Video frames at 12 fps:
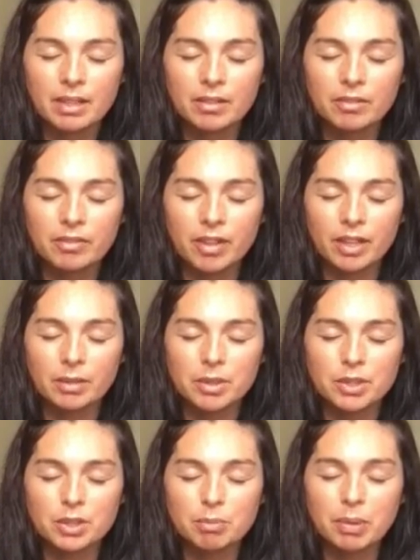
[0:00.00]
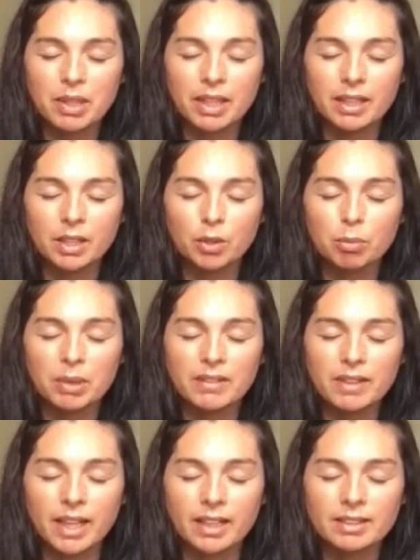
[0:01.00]
And Father, we just pray that you
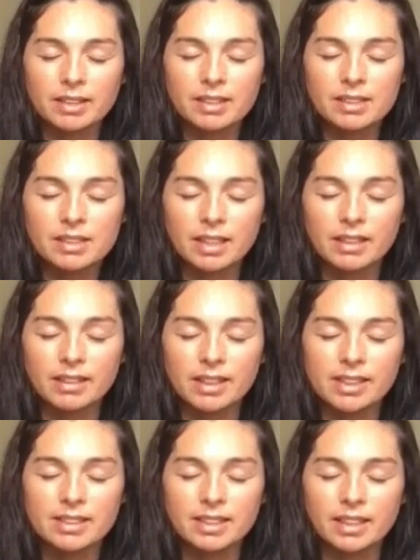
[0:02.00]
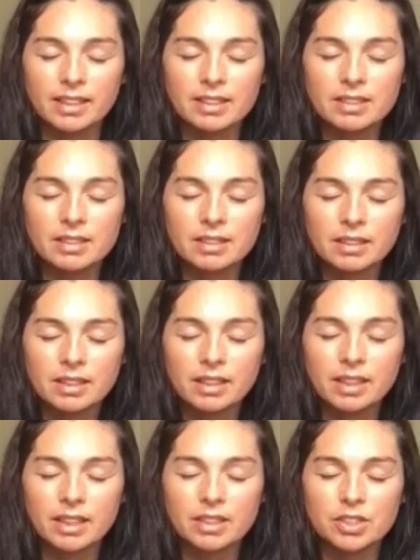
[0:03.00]
protect us in these days.
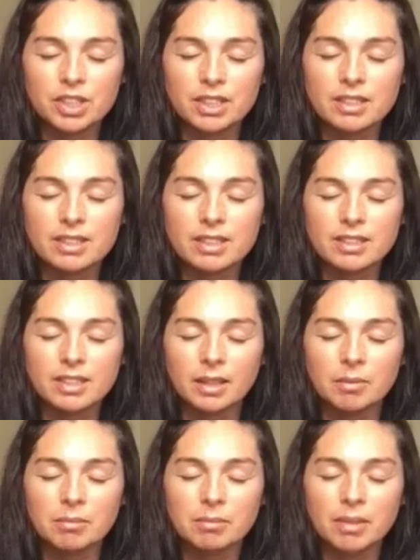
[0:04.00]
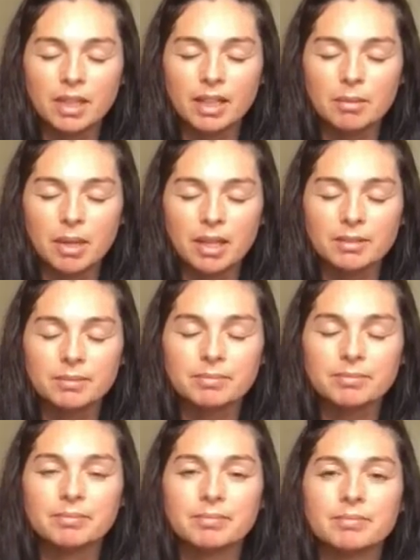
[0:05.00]
In Jesus' name, amen.
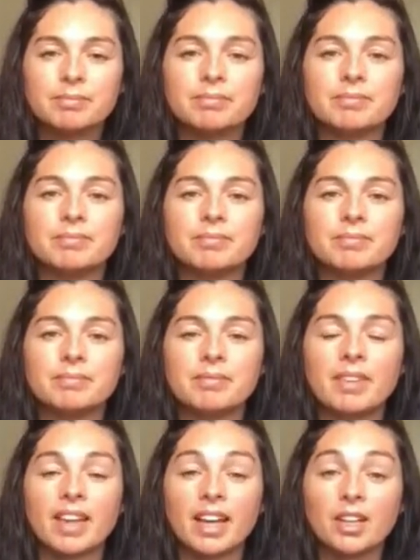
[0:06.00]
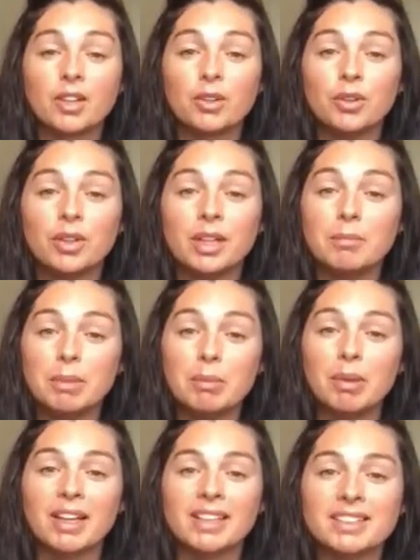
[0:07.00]
Thank you and be
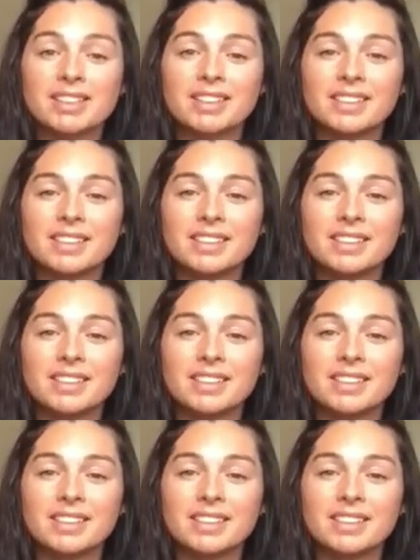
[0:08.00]
blessed.